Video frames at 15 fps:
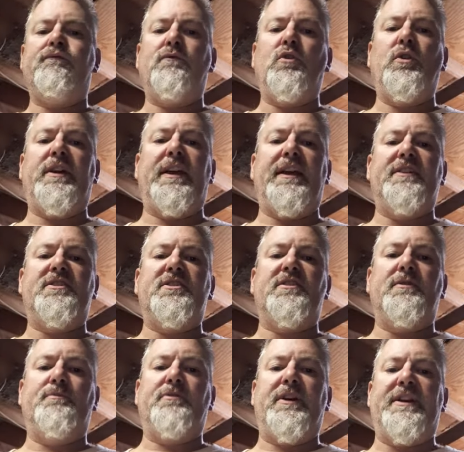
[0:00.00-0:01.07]
looking into
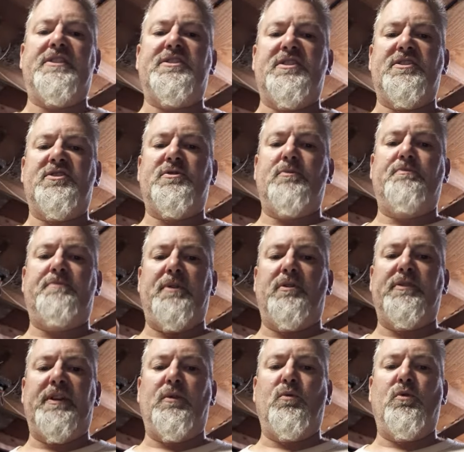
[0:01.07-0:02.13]
the brake system,
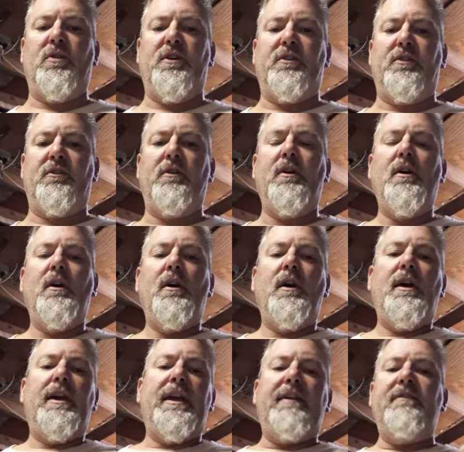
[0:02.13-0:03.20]
building one, or
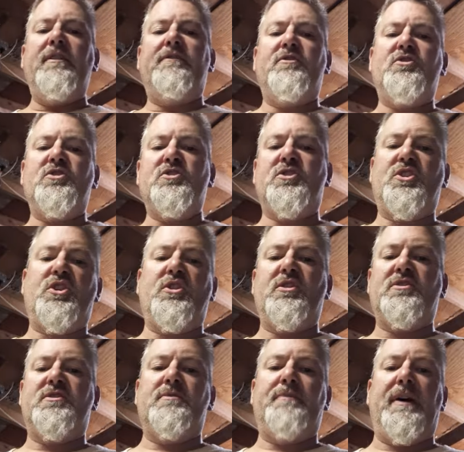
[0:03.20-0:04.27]
even if you're just
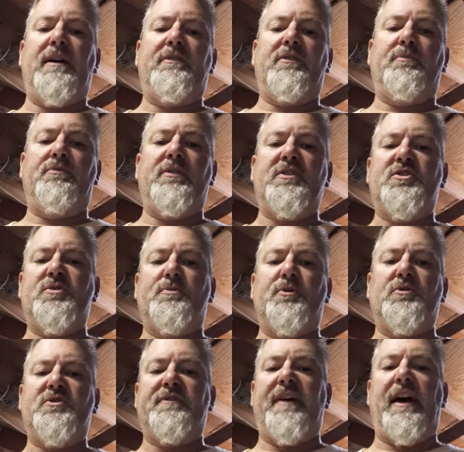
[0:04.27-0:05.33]
curious about the
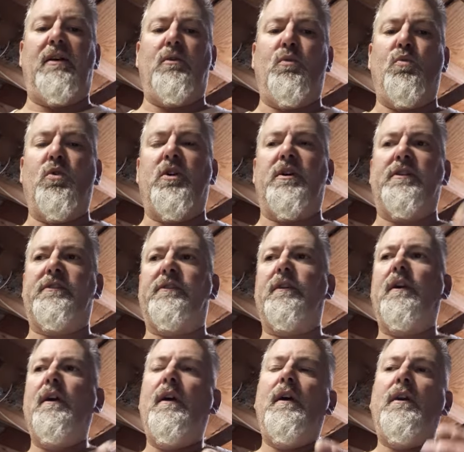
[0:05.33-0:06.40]
principles of how it works
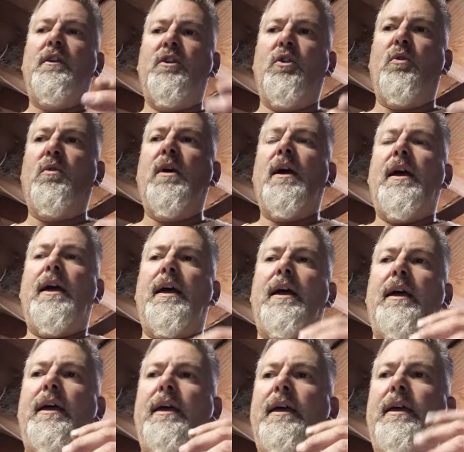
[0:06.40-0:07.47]
you know,
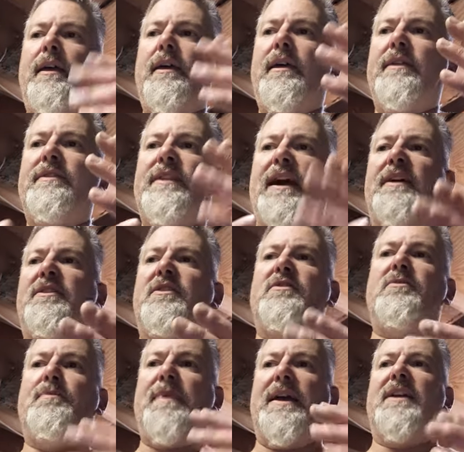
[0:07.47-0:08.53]
uh, that
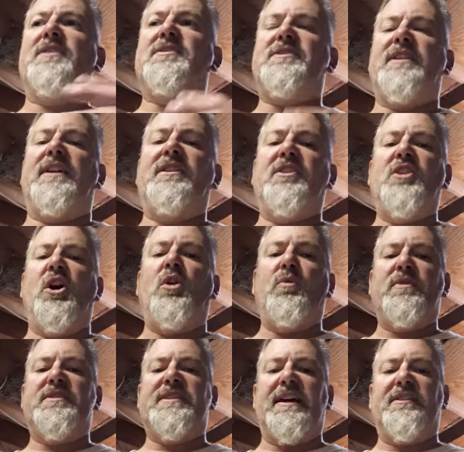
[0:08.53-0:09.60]
the biggest thing to
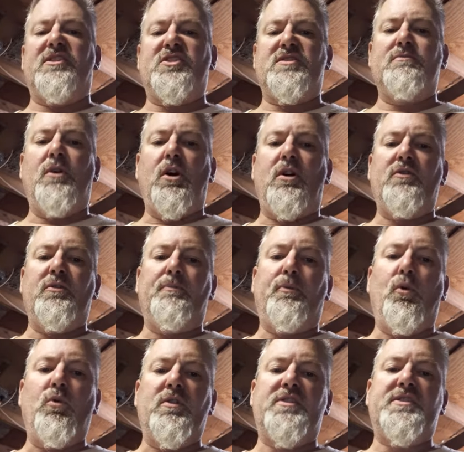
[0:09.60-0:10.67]
know is that the smaller the
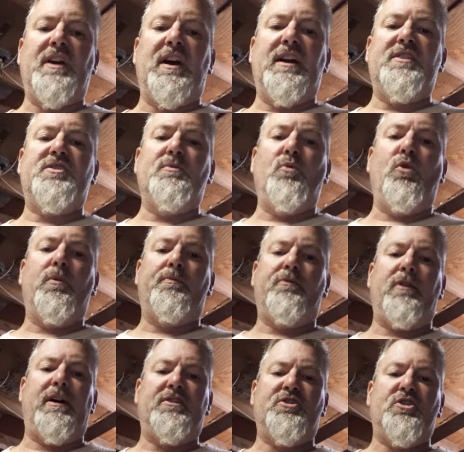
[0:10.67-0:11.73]
bore size, the more
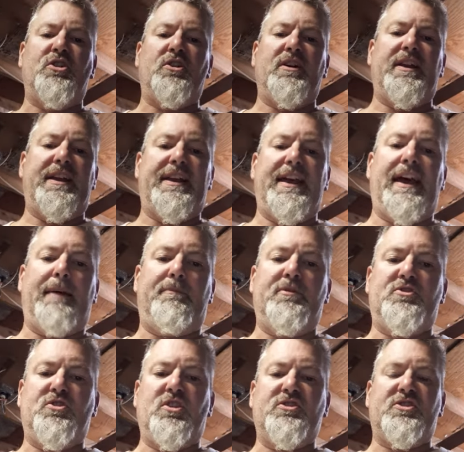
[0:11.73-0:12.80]
pressure you're going to get,
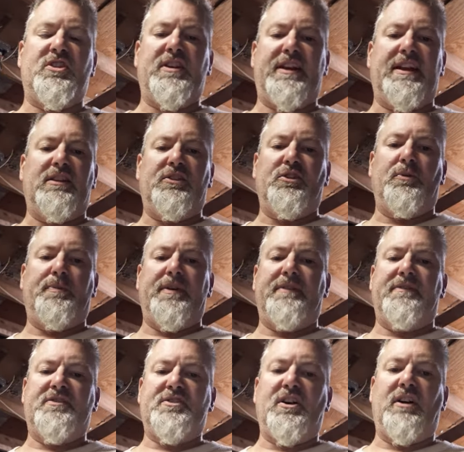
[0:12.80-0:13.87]
but you're also going to get a little bit
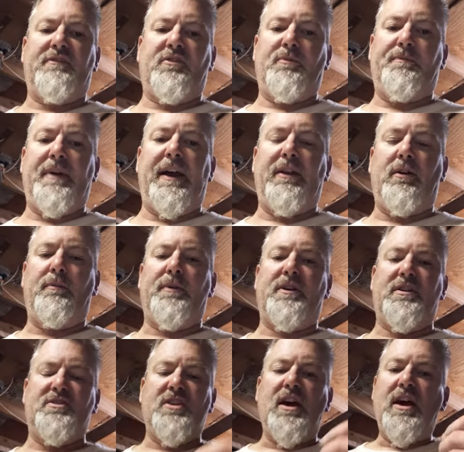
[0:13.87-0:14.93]
of a softer pedal
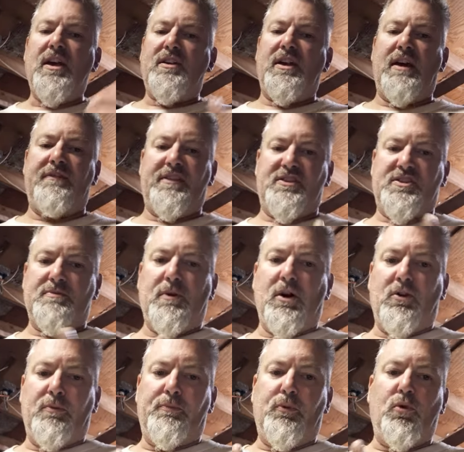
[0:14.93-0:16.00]
because you have that
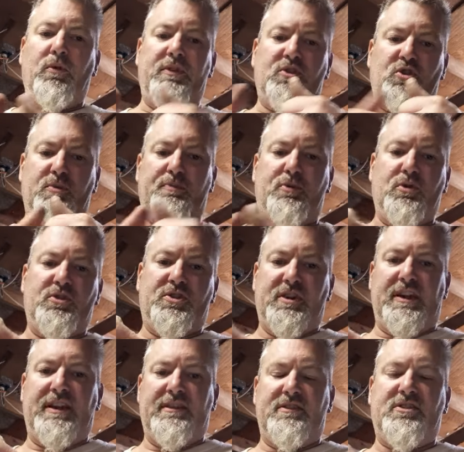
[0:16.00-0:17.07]
smaller bore that you're
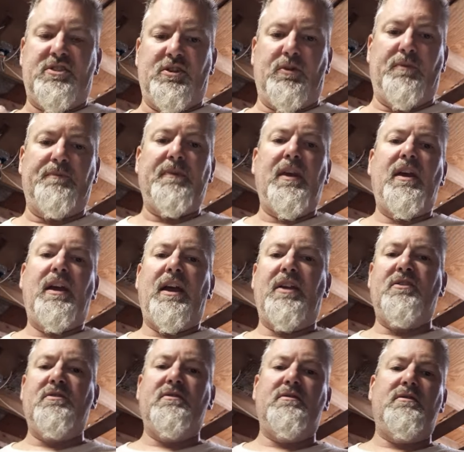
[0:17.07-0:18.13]
pushing into.
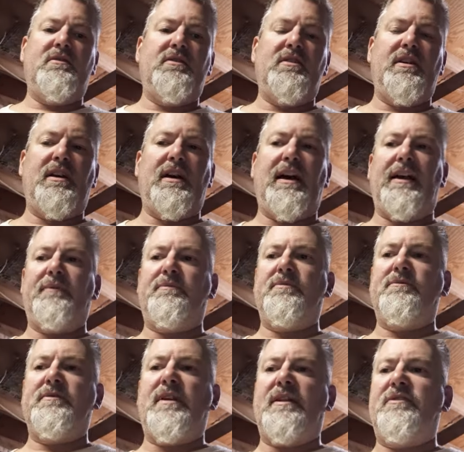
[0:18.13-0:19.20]
And eh, I
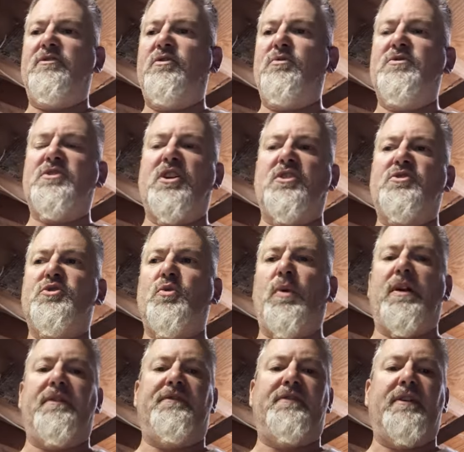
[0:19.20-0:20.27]
and there was also a
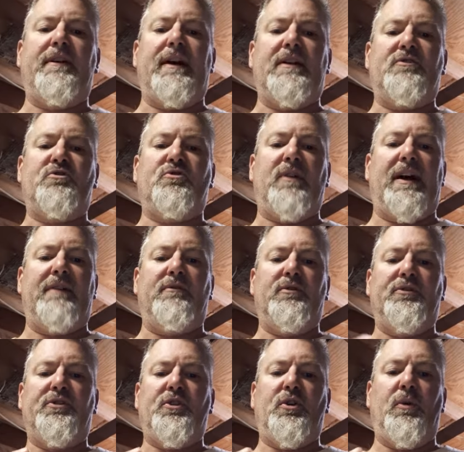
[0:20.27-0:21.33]
way to figure out
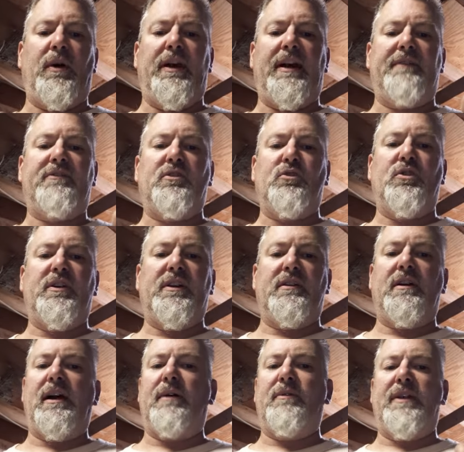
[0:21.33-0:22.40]
travel too. I have to look.
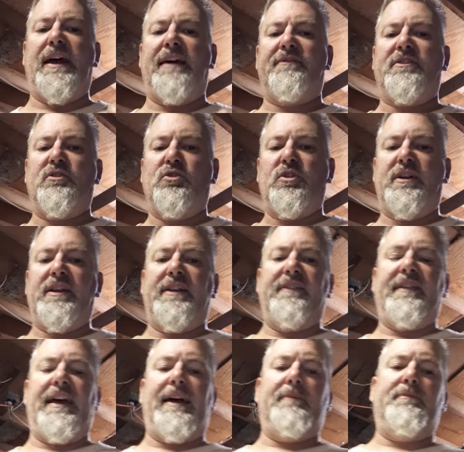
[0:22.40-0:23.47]
I would have to look into
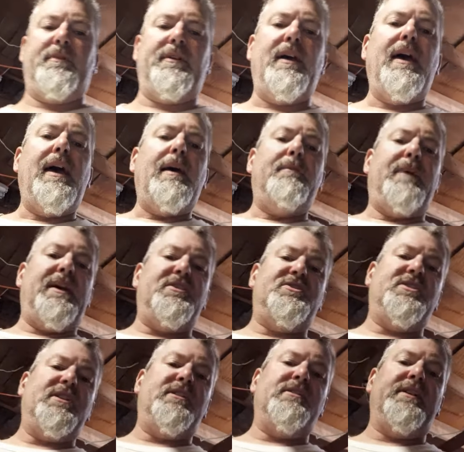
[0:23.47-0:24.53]
that. But
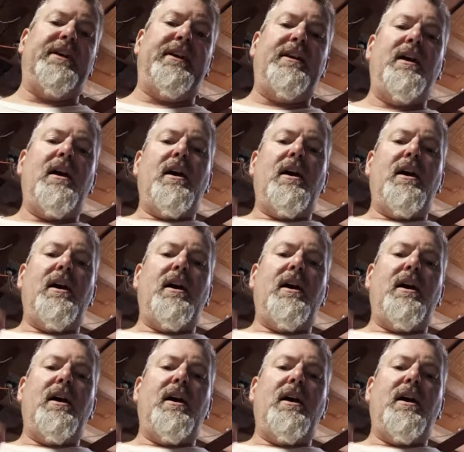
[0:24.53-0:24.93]
basically,